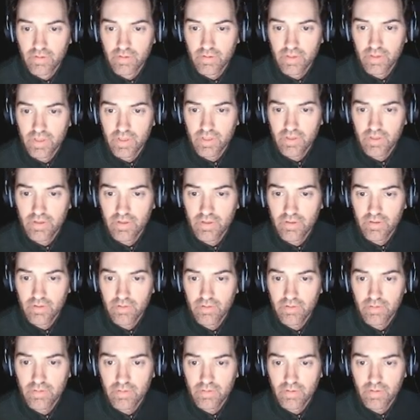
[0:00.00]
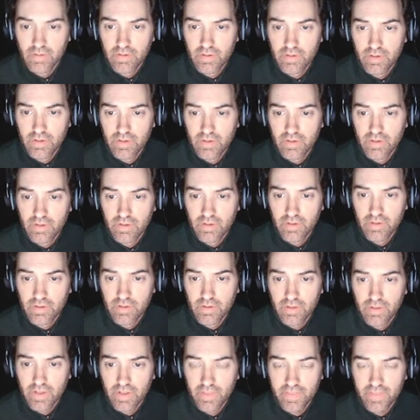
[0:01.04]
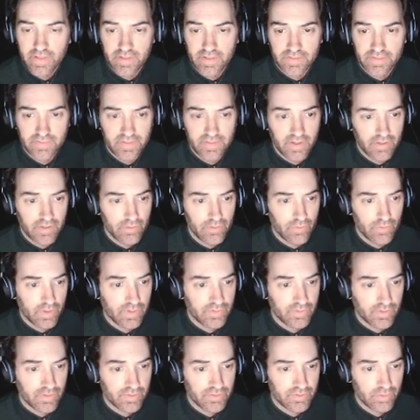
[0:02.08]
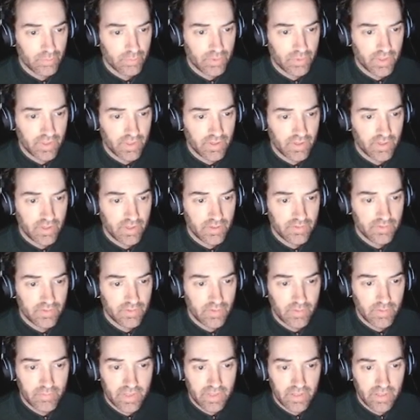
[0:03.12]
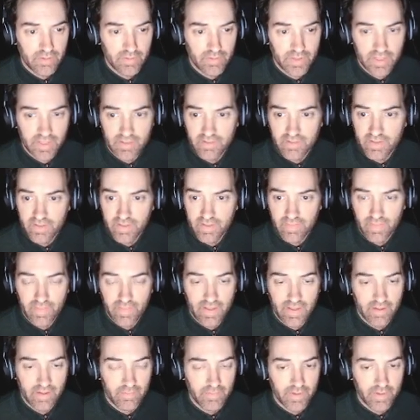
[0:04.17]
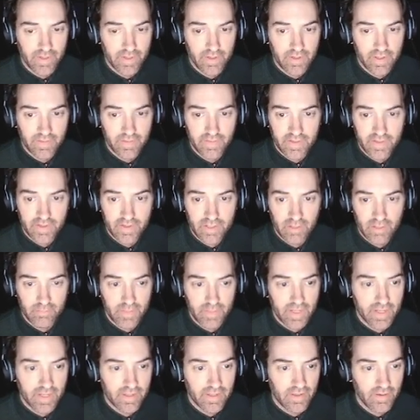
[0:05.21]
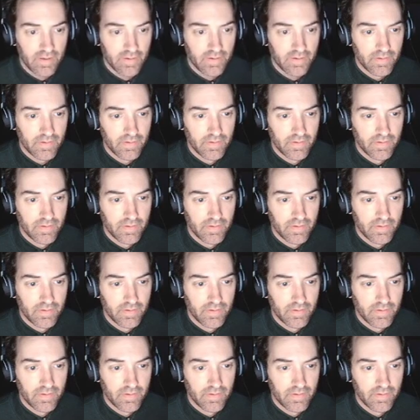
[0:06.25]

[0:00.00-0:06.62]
I think this territory is also pretty good, so I might go ahead and take that one and then come back here.